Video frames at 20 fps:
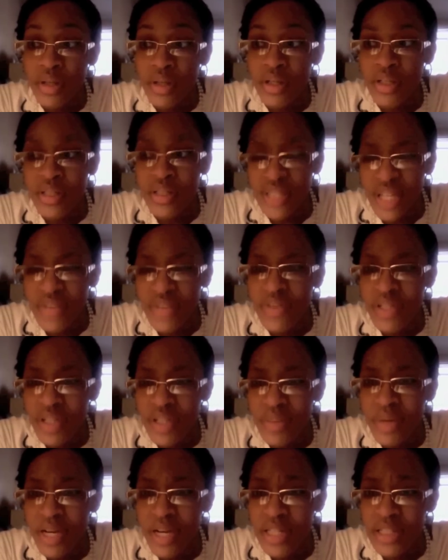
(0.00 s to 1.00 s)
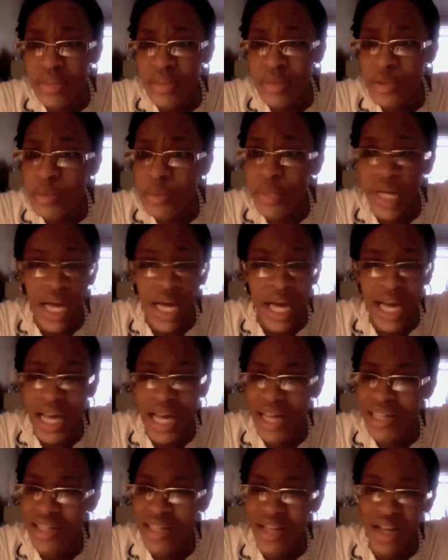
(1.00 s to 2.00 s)
It's definitely possible, but
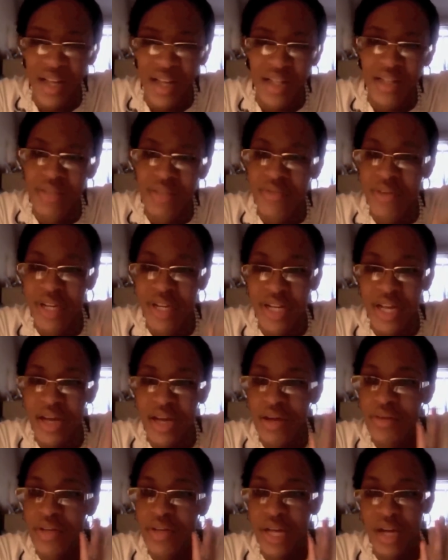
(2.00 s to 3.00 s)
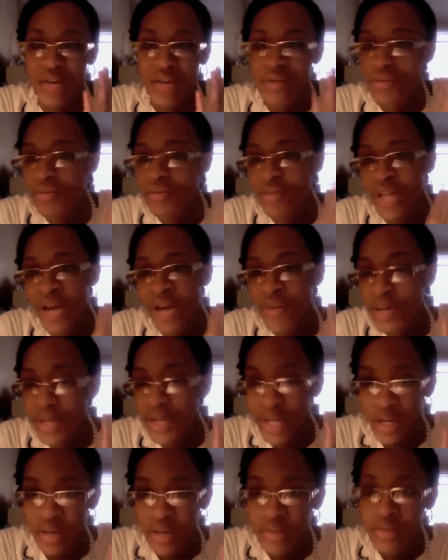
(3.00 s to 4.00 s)
right now, not right
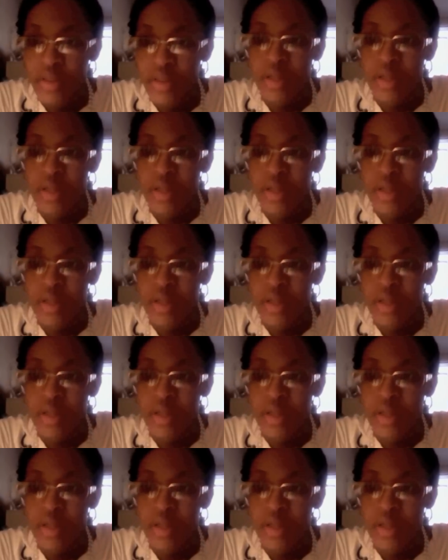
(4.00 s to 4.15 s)
now.